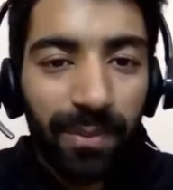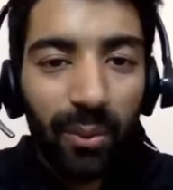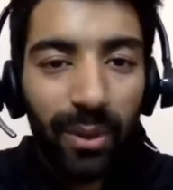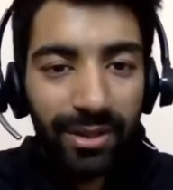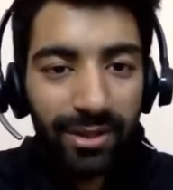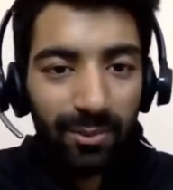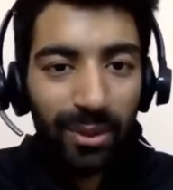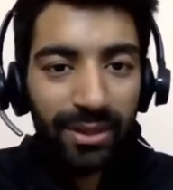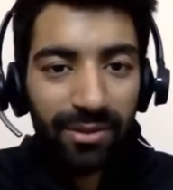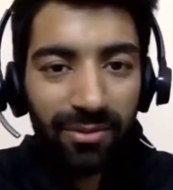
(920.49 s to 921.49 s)
once
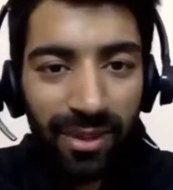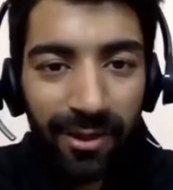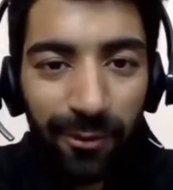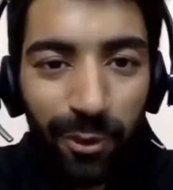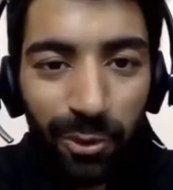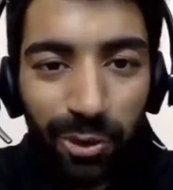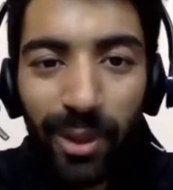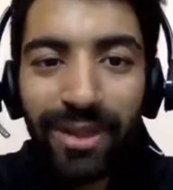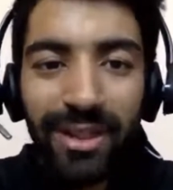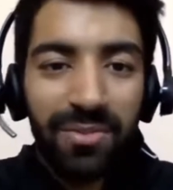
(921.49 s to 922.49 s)
if you
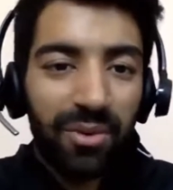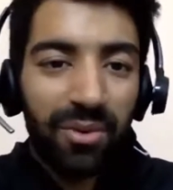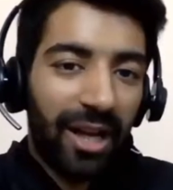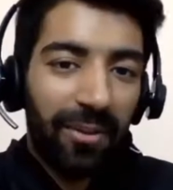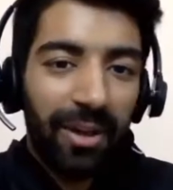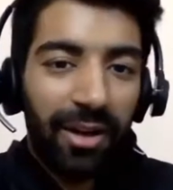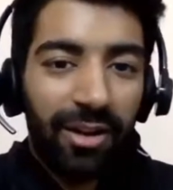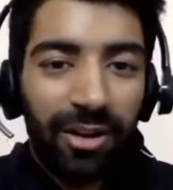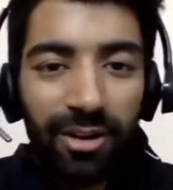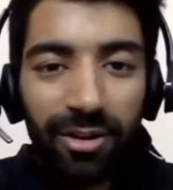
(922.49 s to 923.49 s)
join this program
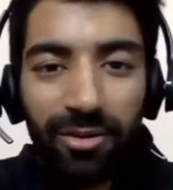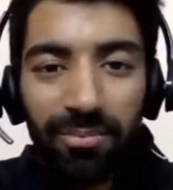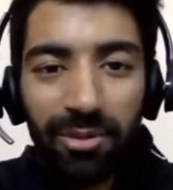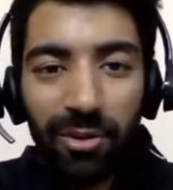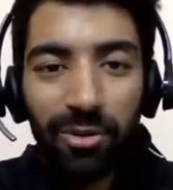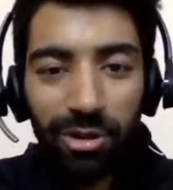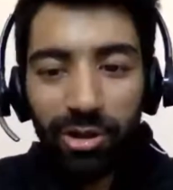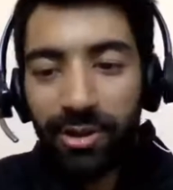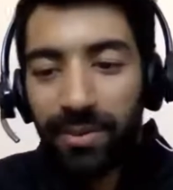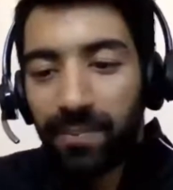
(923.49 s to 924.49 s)
and
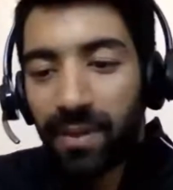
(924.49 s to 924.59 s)
learn.